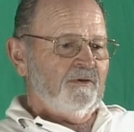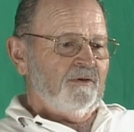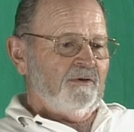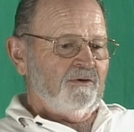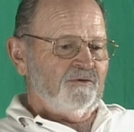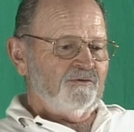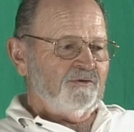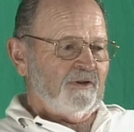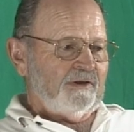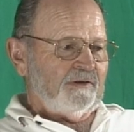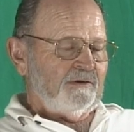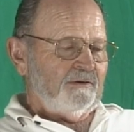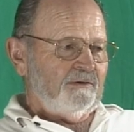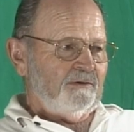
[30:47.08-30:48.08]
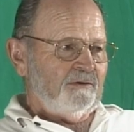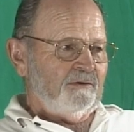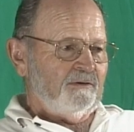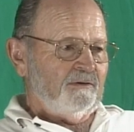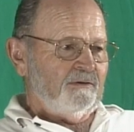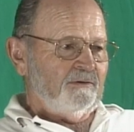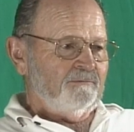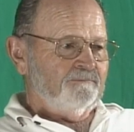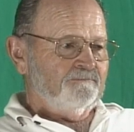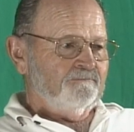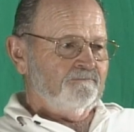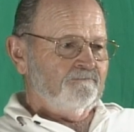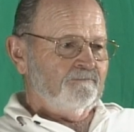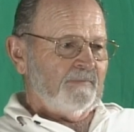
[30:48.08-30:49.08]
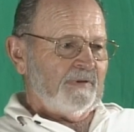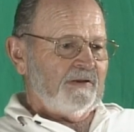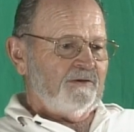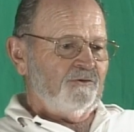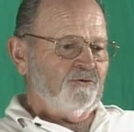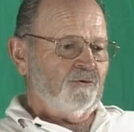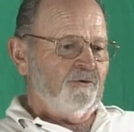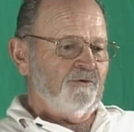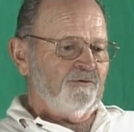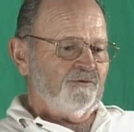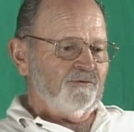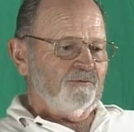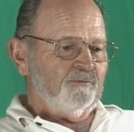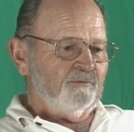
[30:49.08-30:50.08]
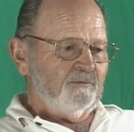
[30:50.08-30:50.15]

is like uh, Torrance,